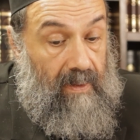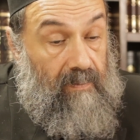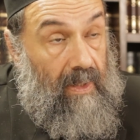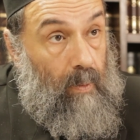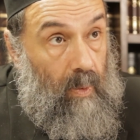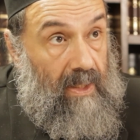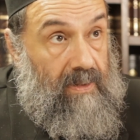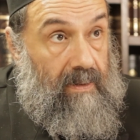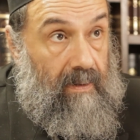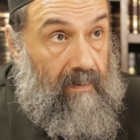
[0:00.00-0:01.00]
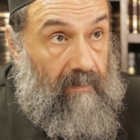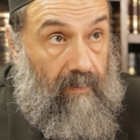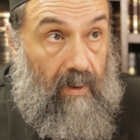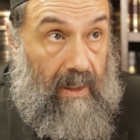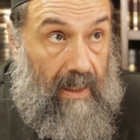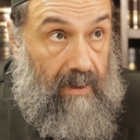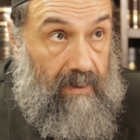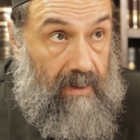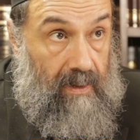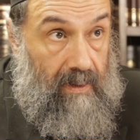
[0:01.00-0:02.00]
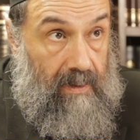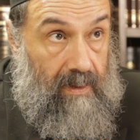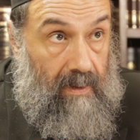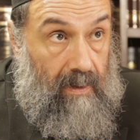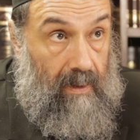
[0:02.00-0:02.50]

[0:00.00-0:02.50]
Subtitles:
request for 8 years